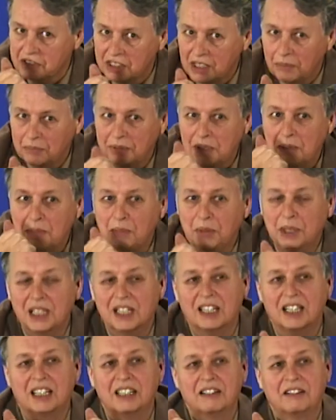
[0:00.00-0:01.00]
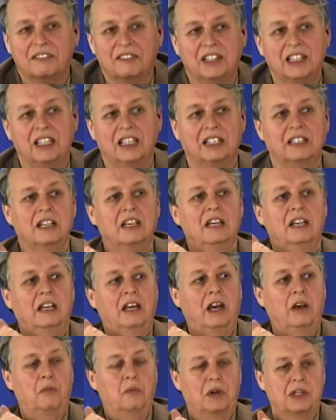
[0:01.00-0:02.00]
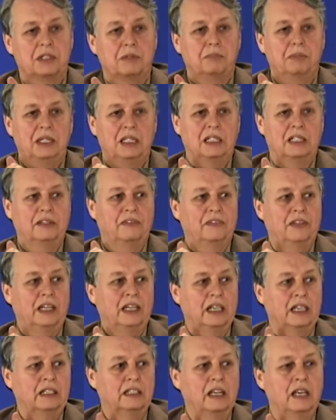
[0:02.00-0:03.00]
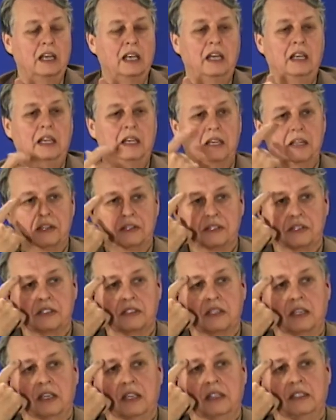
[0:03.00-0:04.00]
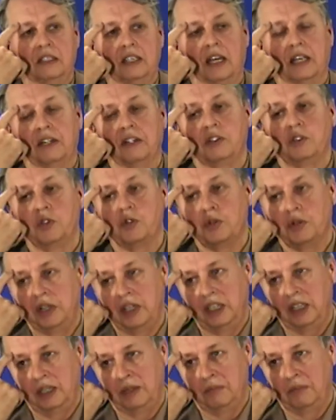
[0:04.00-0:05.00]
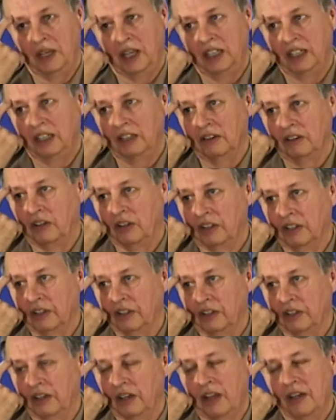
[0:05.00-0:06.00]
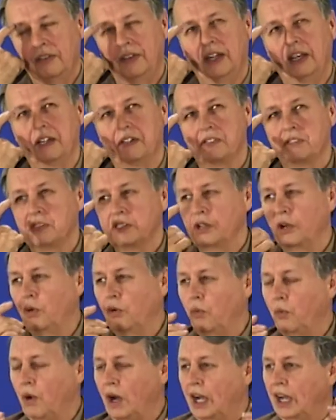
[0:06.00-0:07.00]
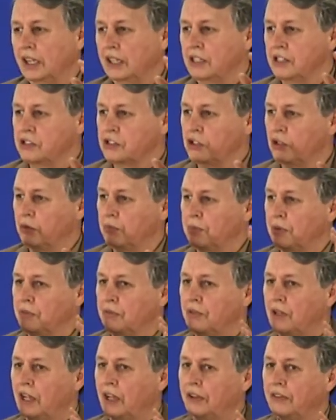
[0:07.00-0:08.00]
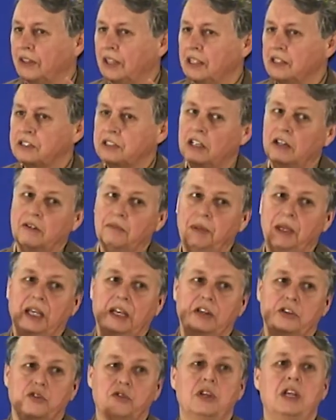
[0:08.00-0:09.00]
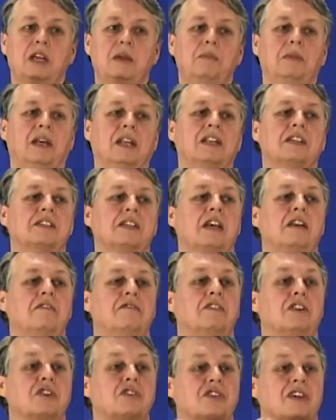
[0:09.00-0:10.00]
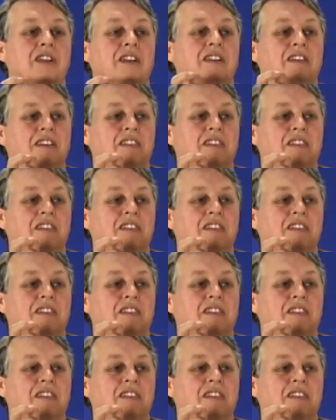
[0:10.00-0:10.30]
something beyond that. And what's beyond that is not a dream any longer, that it's so wide and so profound that instead of being a dream, it is a vision.